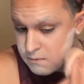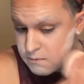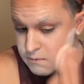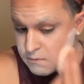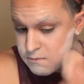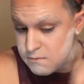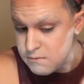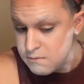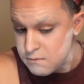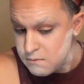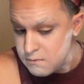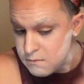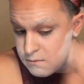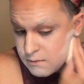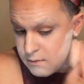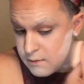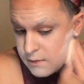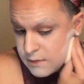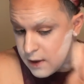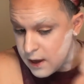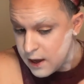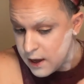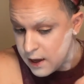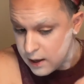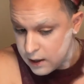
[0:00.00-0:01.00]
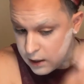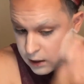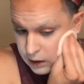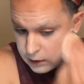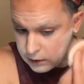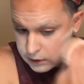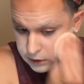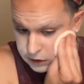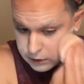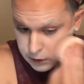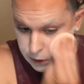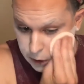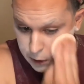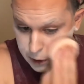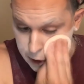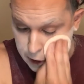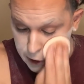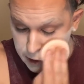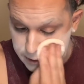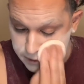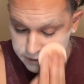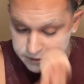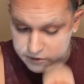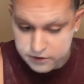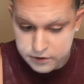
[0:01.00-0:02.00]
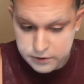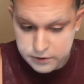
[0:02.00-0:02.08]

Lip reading: melt off.